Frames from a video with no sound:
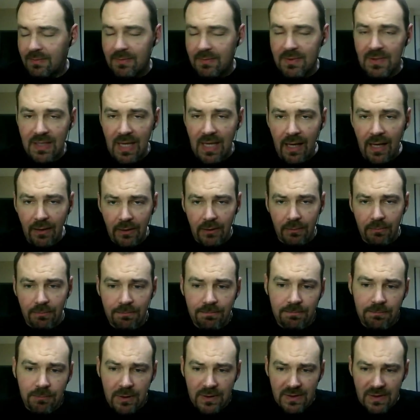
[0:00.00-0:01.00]

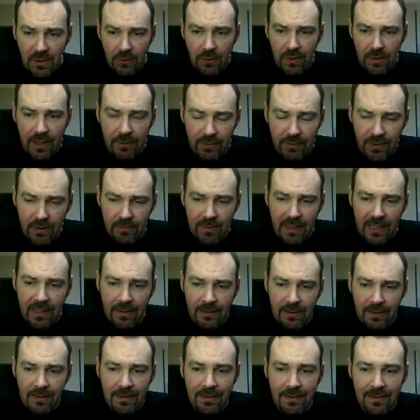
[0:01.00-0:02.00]
Skylar, what's going on with you,
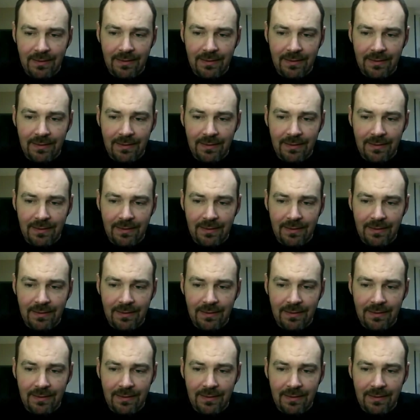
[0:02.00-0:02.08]
man?